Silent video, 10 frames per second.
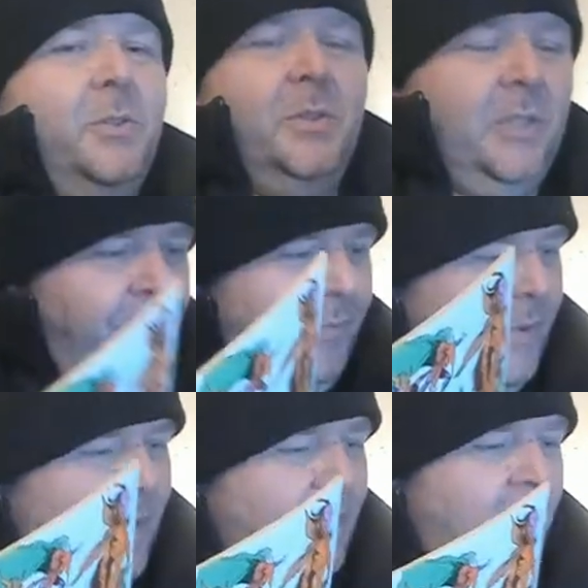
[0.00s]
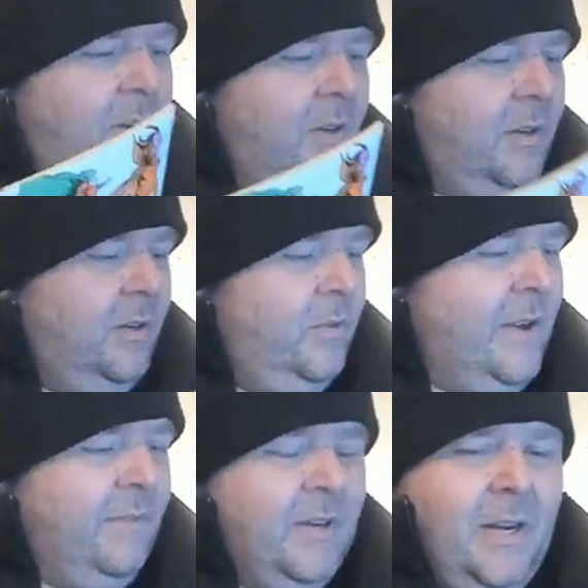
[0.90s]
Uh,
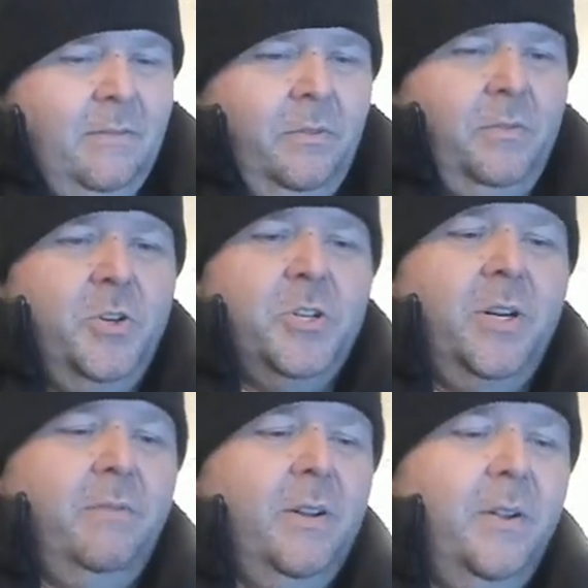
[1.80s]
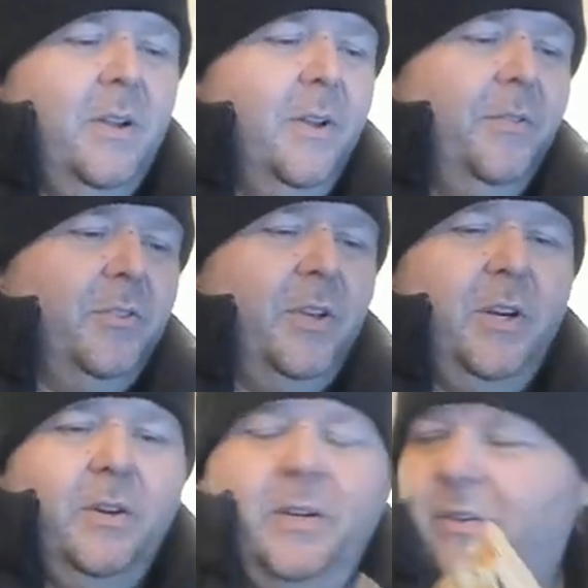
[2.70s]
graphic novel version of it. So
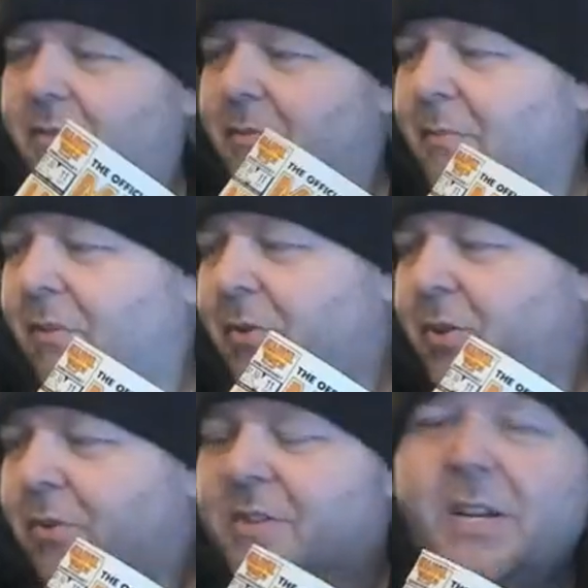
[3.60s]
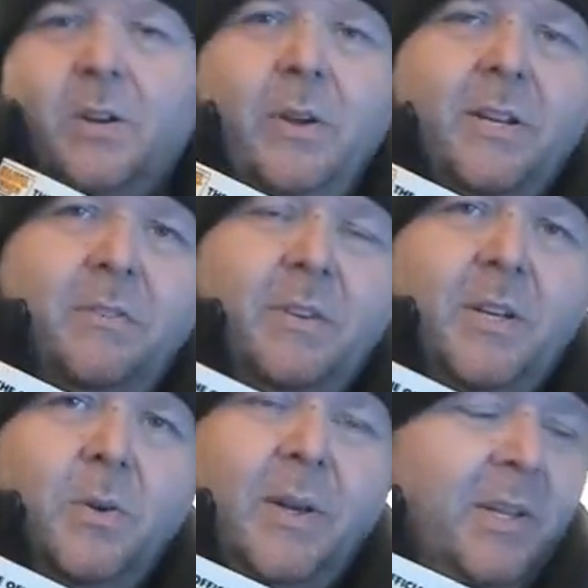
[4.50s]
here is Marvel Universe. I know I did a
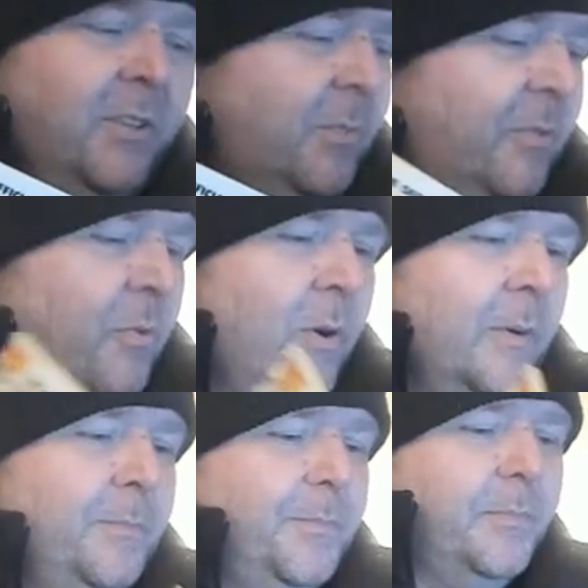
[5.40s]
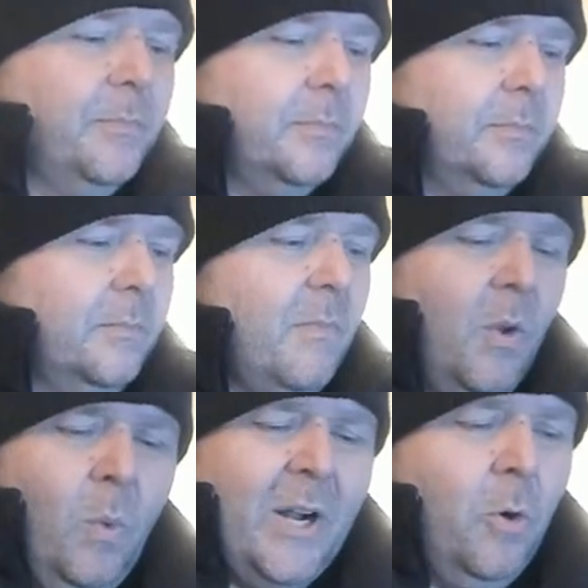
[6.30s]
video on these before.
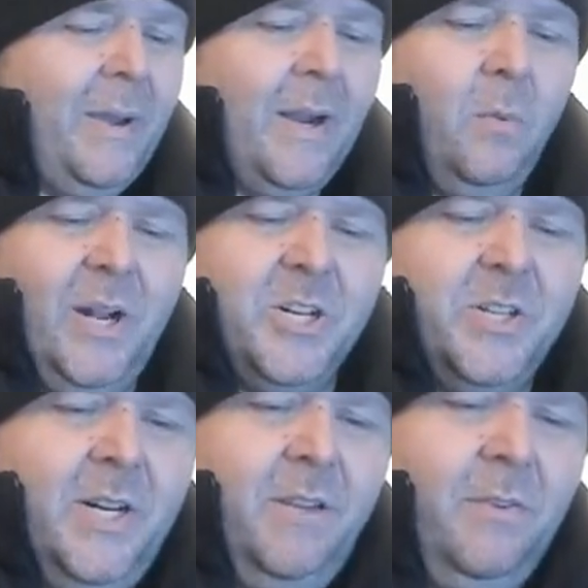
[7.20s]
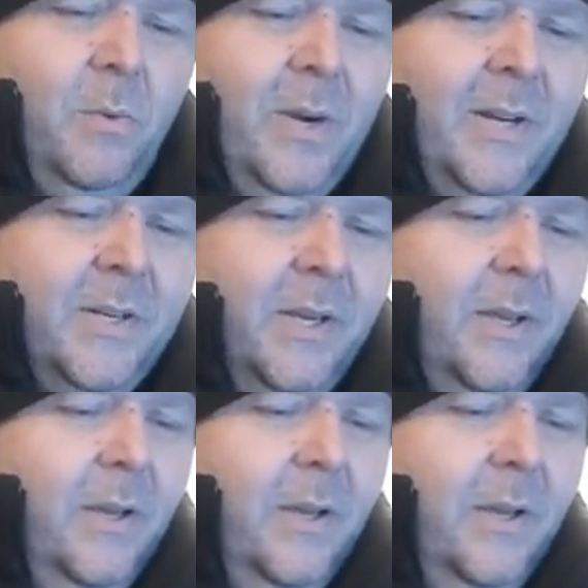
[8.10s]
Well, go back and watch that if you want.